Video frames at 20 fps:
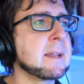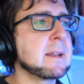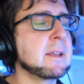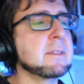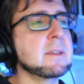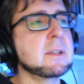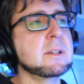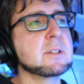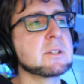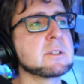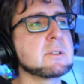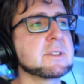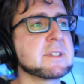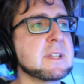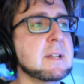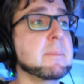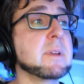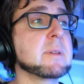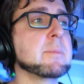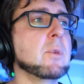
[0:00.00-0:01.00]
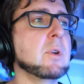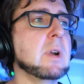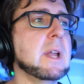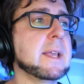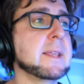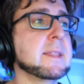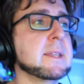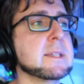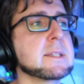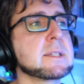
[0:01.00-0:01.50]
And I think this looks a little bit more
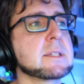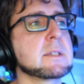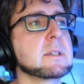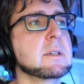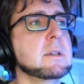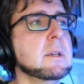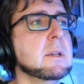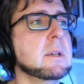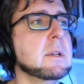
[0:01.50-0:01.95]
like this.